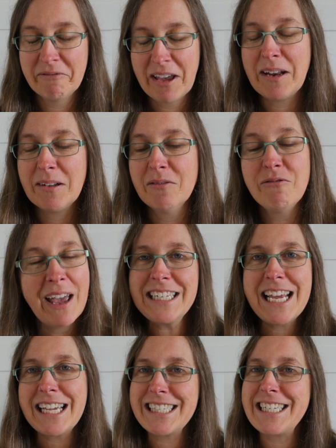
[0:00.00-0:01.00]

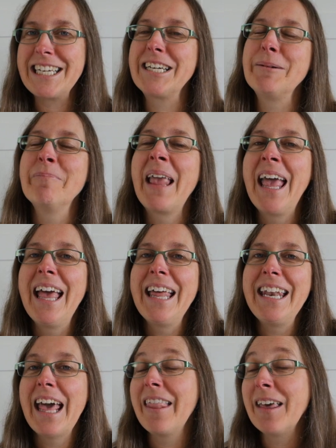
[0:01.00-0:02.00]
fantastic.
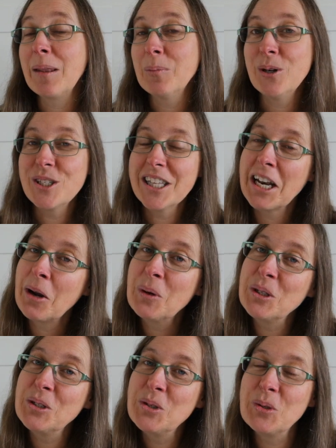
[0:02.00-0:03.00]
Now the other person that I
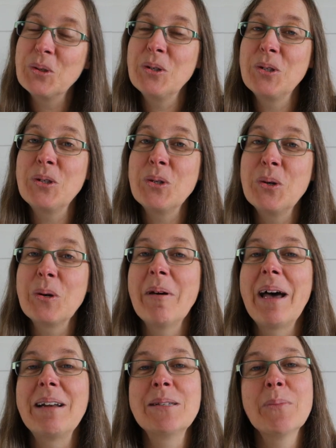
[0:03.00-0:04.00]
wanted to talk
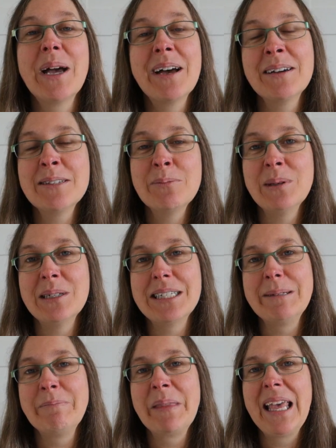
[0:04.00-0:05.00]
about is my husband.
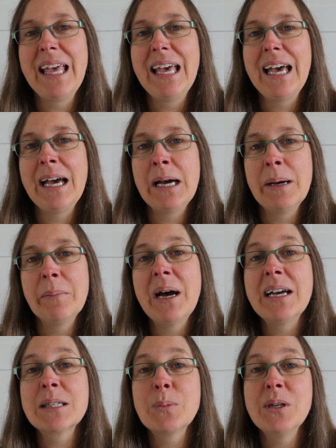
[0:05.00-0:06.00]

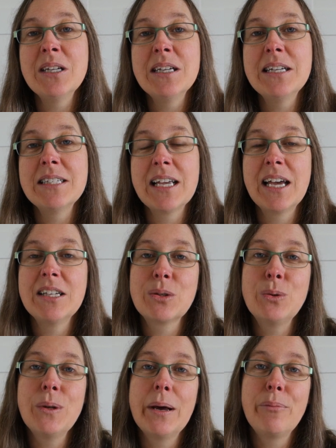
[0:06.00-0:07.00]
My husband is a
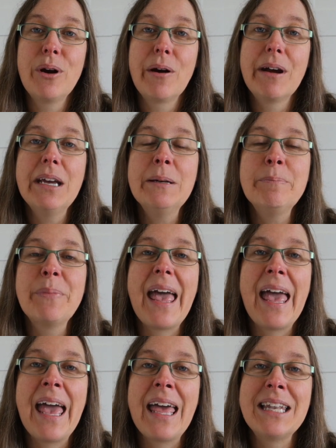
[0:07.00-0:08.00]
school librarian,
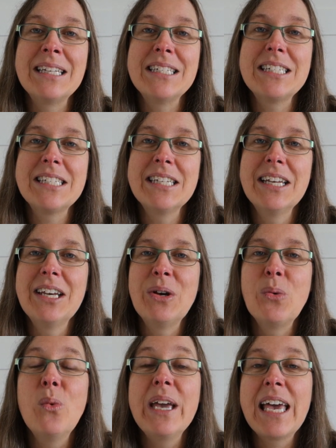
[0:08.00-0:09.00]
and
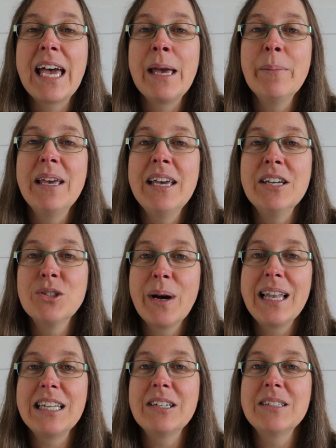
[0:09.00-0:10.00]
we came here to
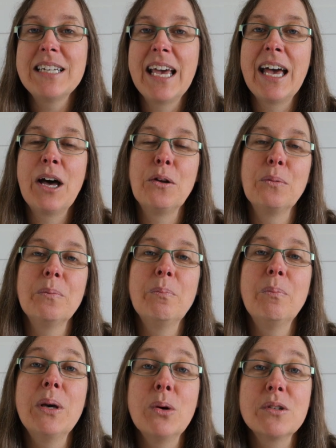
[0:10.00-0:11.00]
our little town
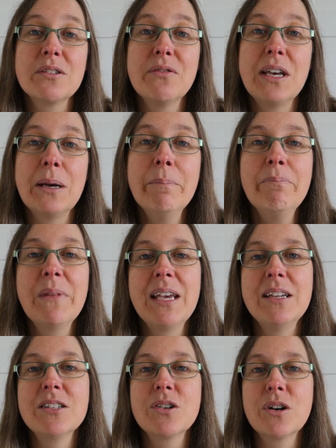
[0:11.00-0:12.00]
because of him.
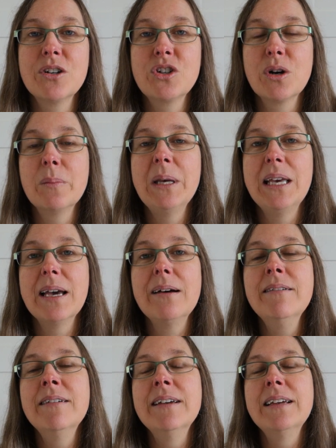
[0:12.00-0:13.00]
He's got a job here,